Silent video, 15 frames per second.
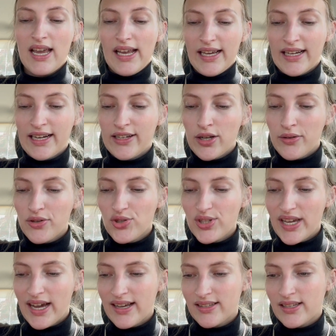And I know that she
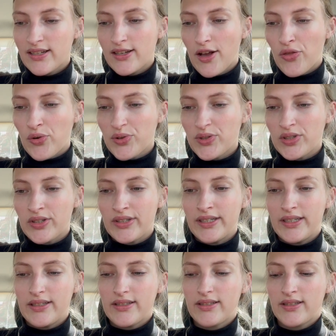has another
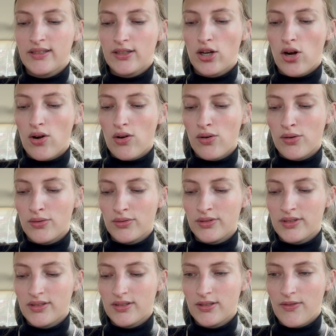series
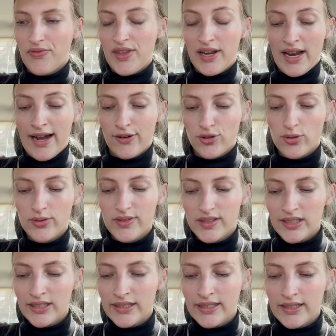called The Natural
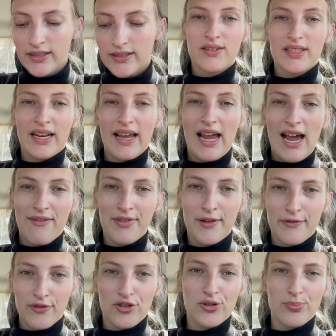series. And I have the
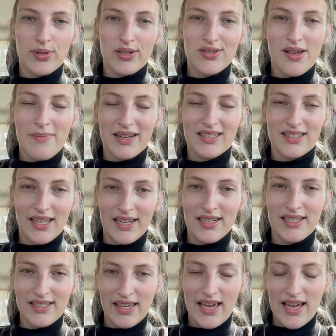first book, so I'm excited
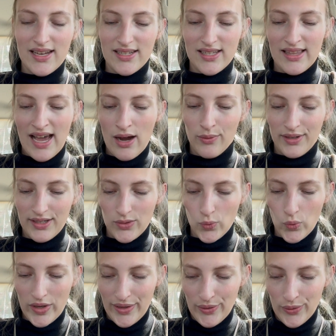to get into that one as
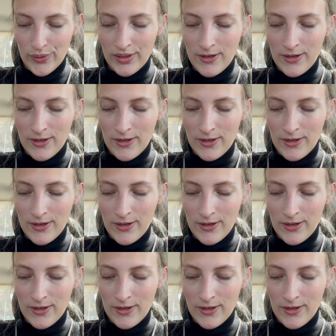well.